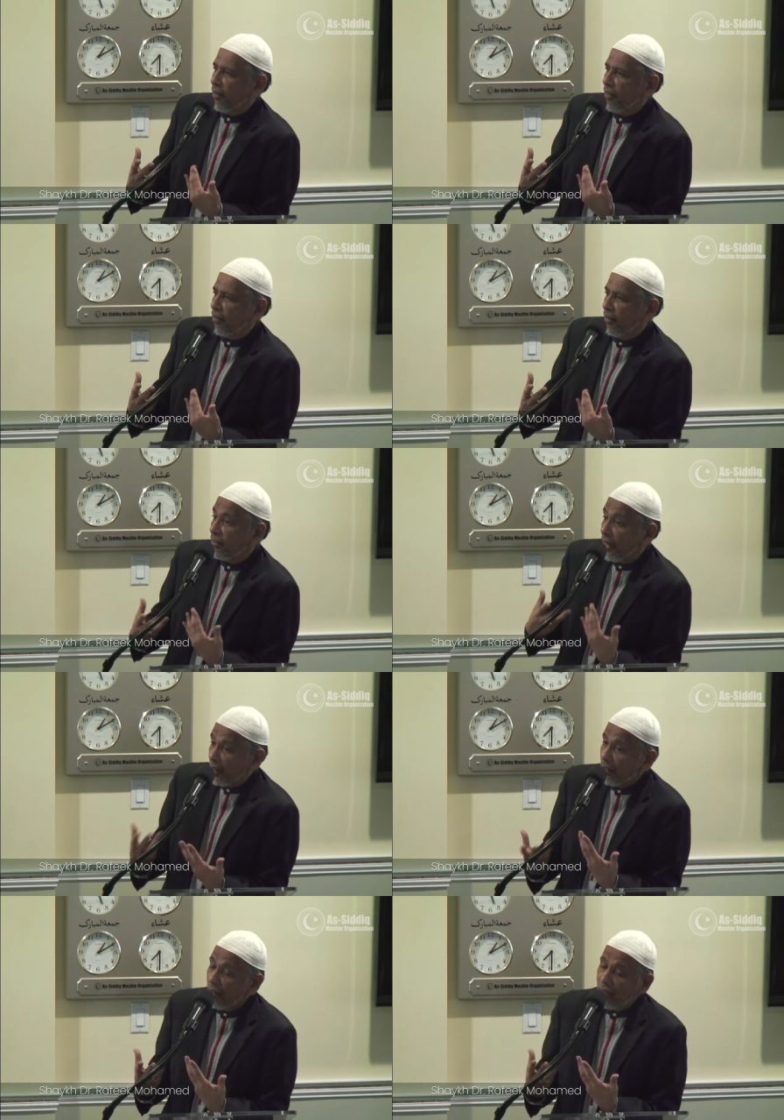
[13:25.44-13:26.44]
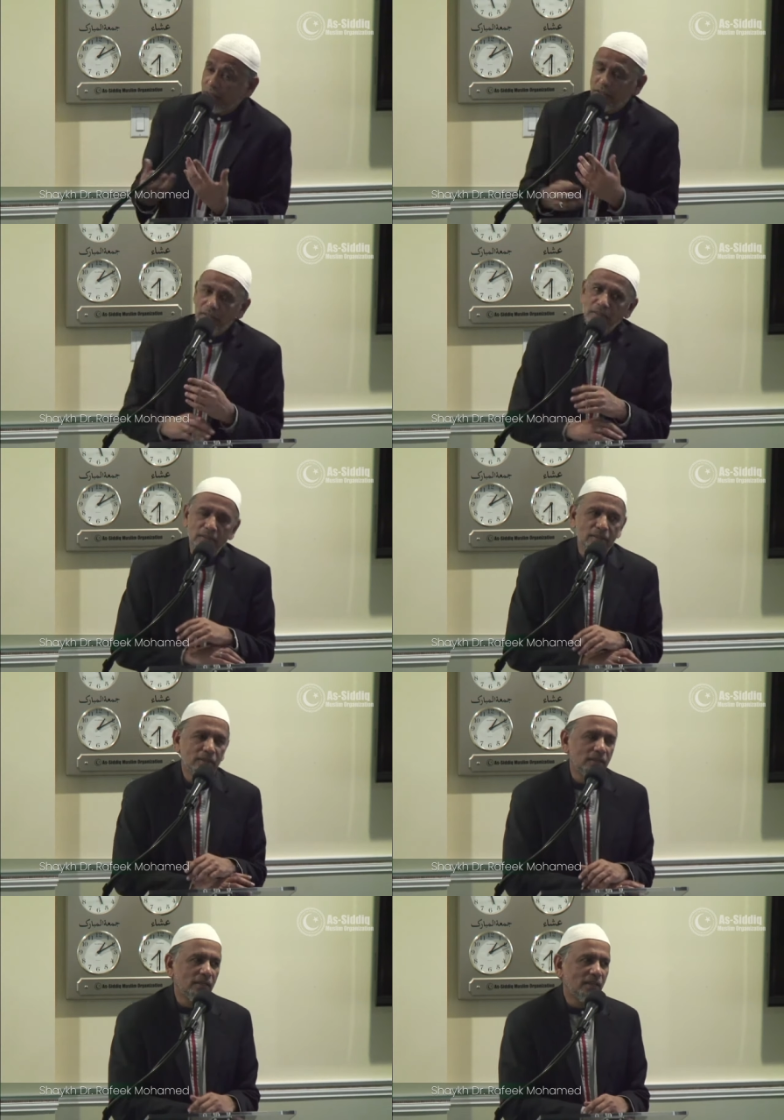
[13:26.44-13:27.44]
the dedication
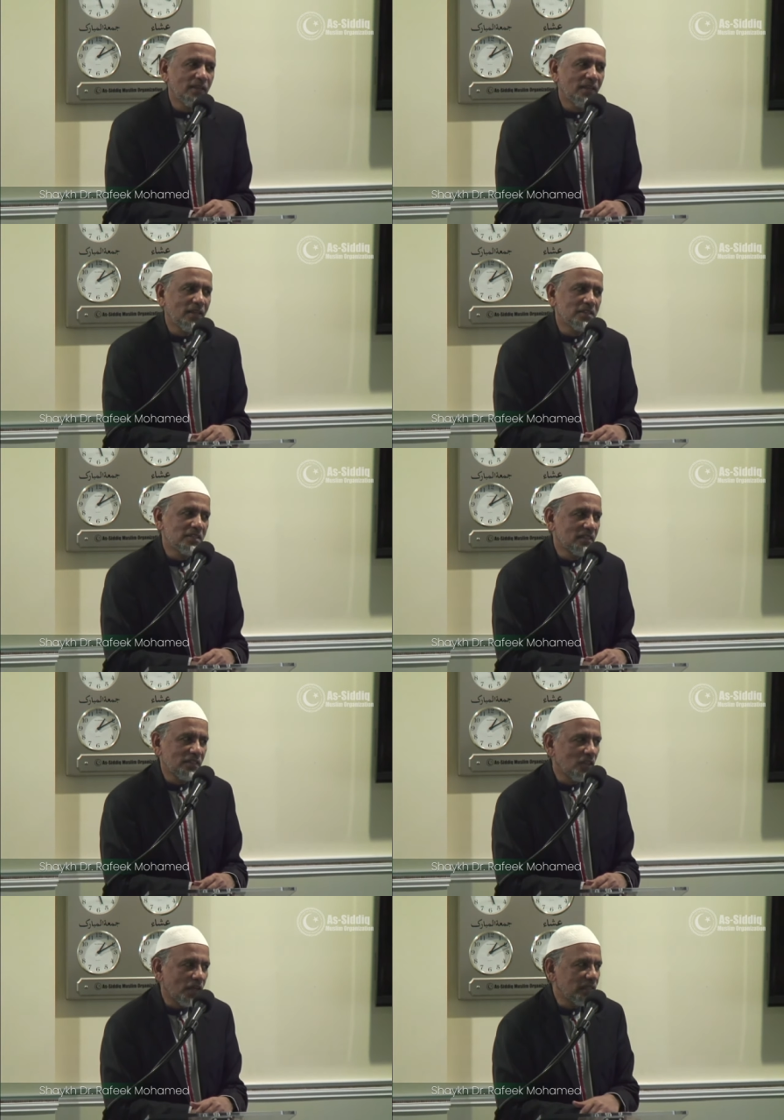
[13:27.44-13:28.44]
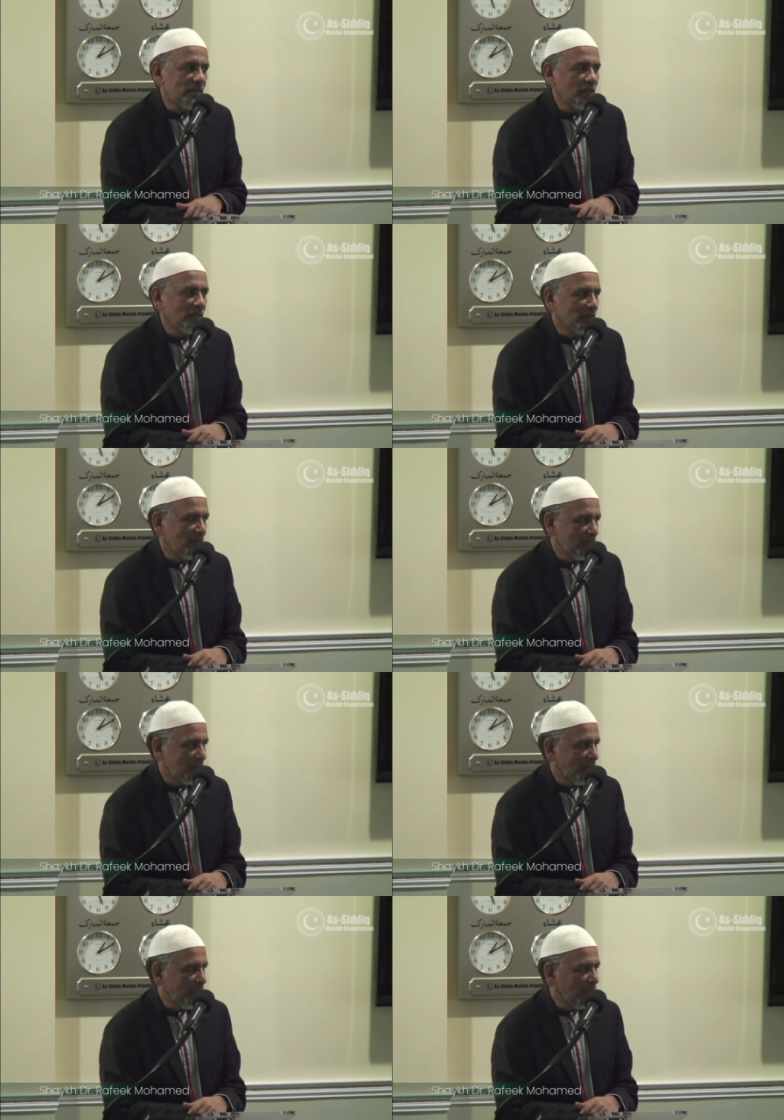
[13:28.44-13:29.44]
is not
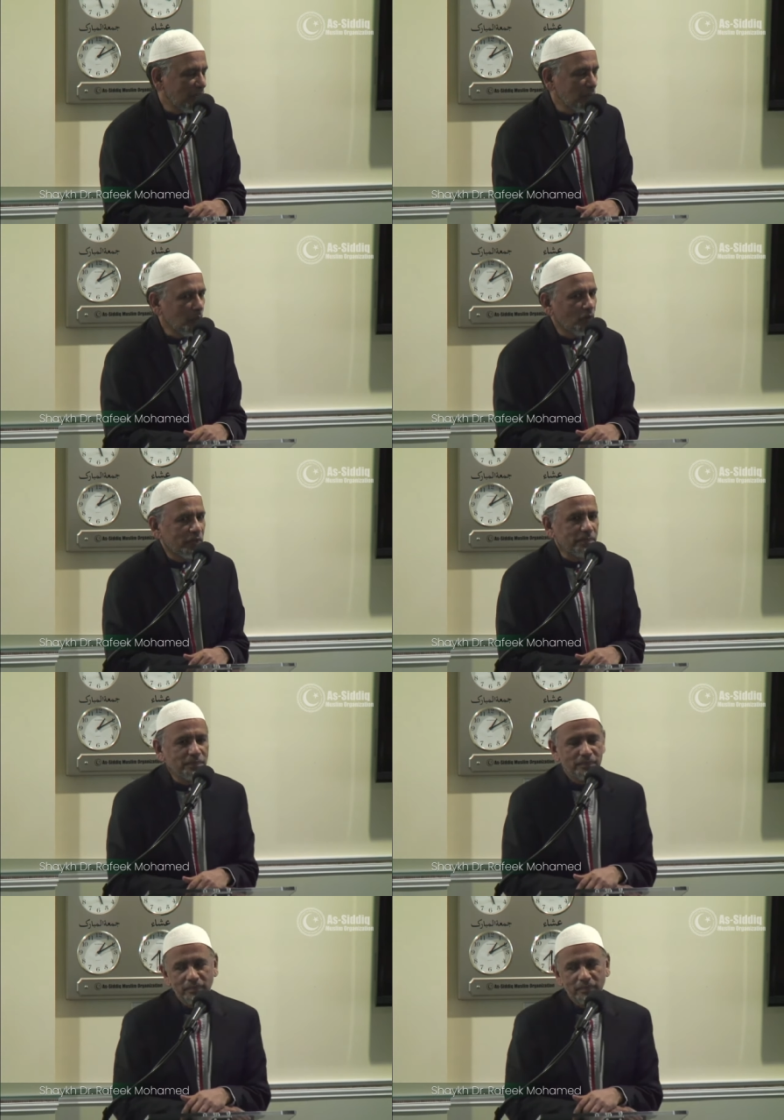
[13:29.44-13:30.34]
there anymore.